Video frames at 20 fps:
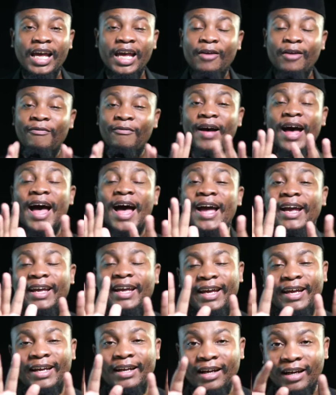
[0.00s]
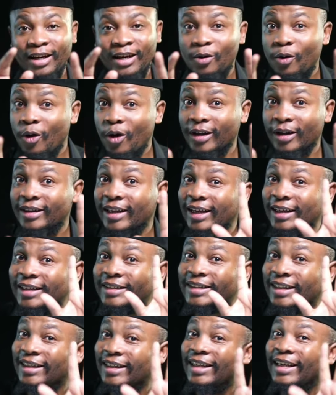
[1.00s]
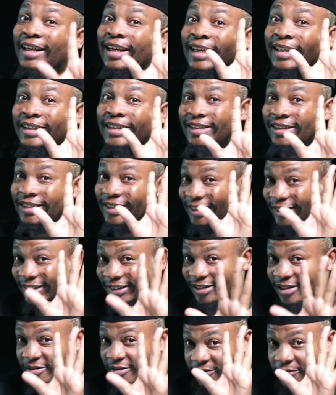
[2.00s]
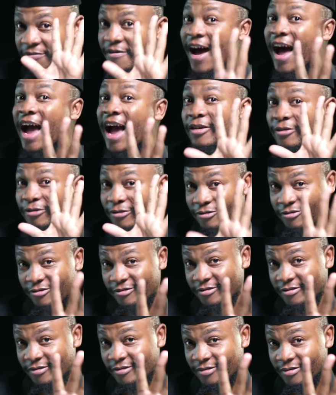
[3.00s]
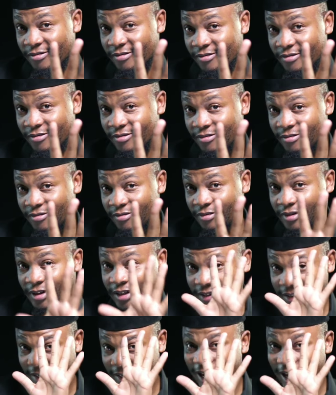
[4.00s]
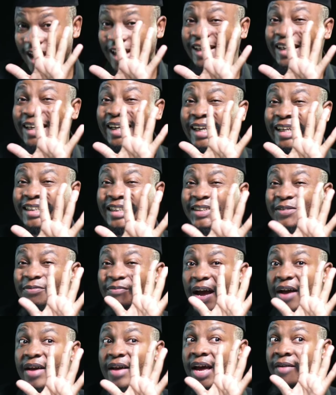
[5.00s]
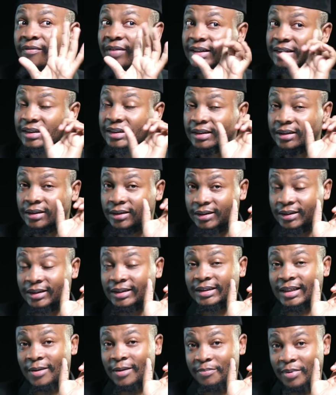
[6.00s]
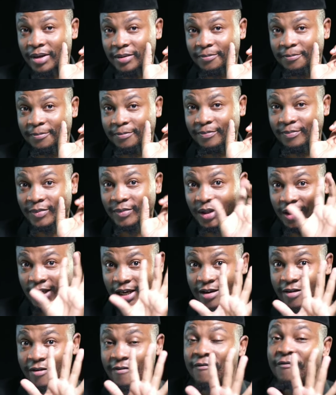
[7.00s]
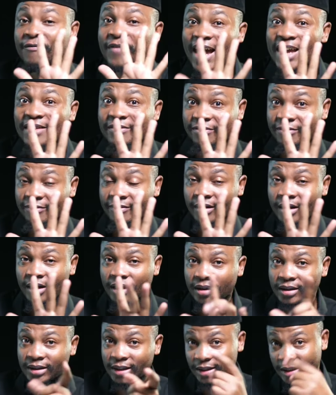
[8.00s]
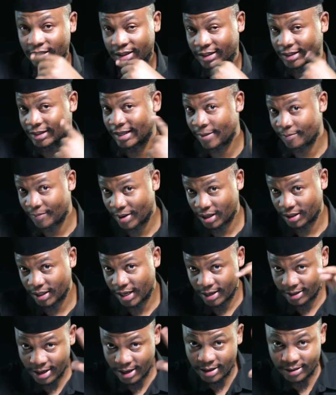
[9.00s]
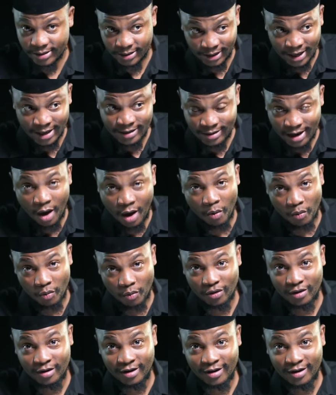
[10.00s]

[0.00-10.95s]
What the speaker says: If I can recall, there is at least five. There's at least five ever since December. Okay? Five. Since December. Yeah, yes. Right now.